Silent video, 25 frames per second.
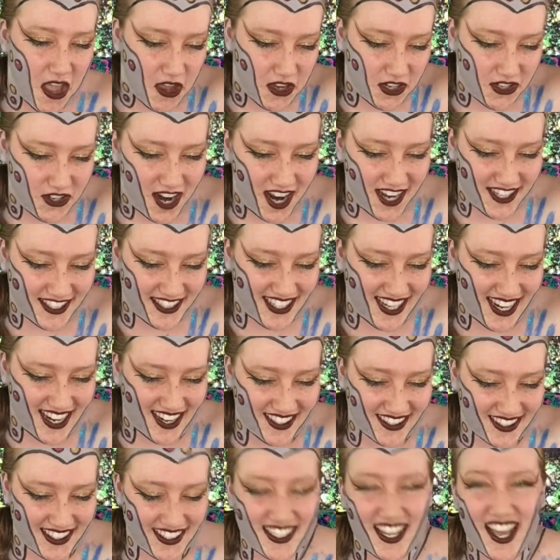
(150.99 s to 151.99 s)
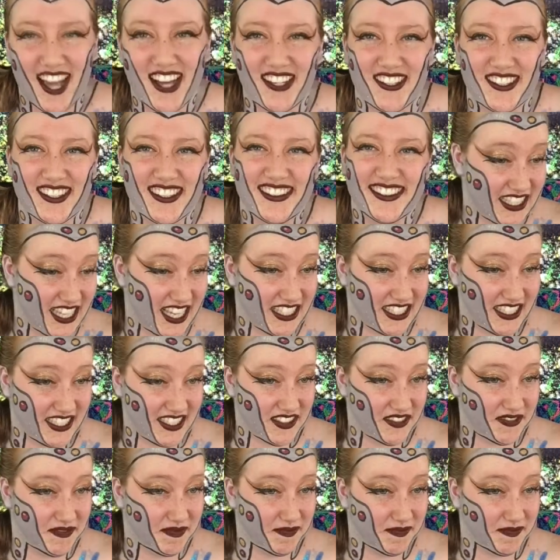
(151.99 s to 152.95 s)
Crosshair's, so that's